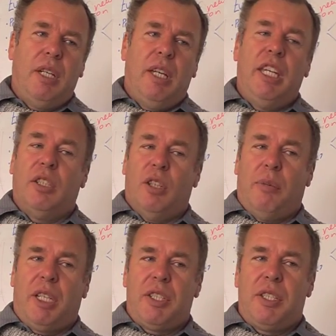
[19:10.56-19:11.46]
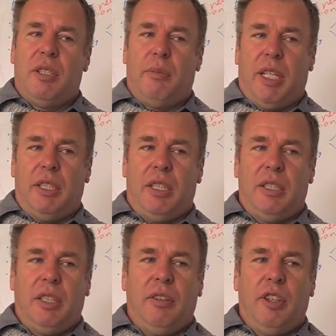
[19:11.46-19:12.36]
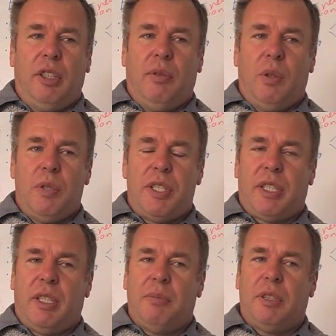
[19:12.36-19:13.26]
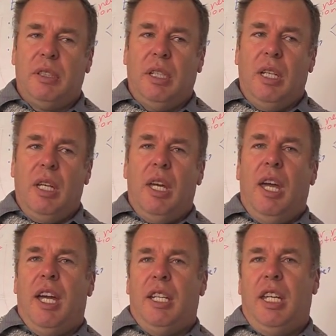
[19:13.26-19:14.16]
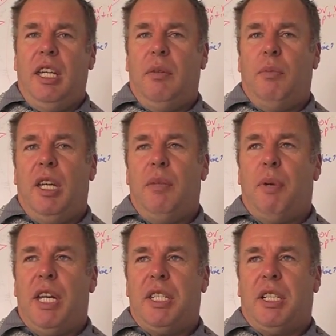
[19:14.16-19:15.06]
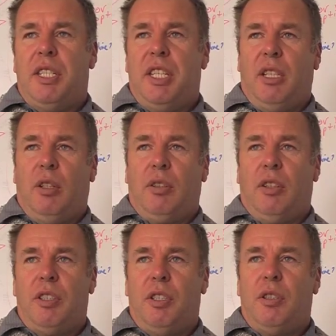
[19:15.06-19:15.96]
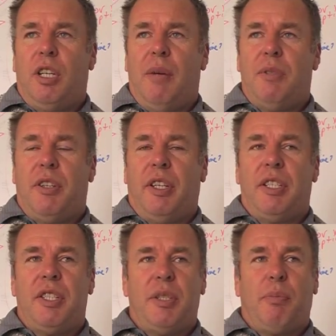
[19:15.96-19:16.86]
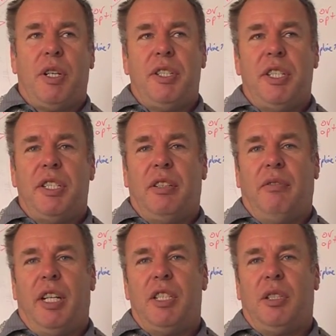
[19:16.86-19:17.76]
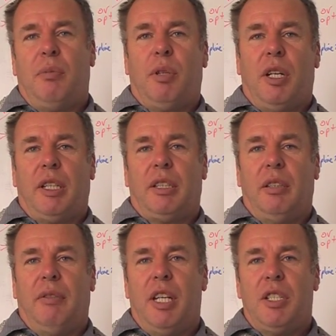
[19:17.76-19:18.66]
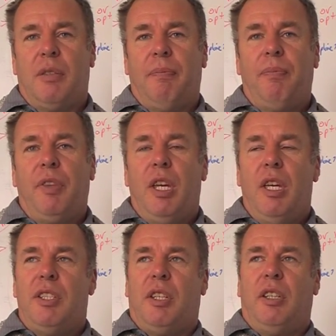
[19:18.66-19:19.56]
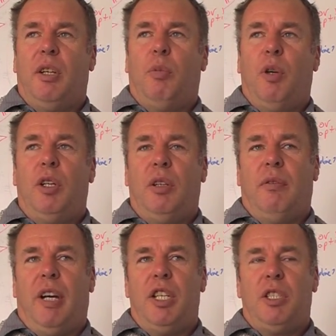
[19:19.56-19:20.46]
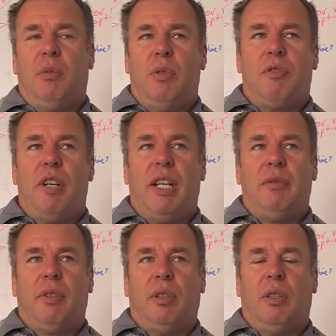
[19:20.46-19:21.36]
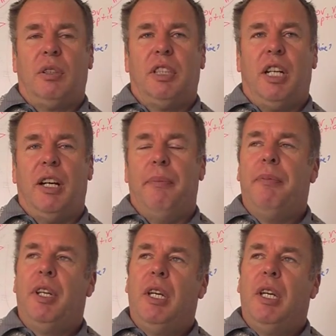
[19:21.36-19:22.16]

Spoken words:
economics in about 1934 with Sukumta, and he basically said, look, there are two types of things: there's process innovation and product innovation. So the word innovation was around for a long time.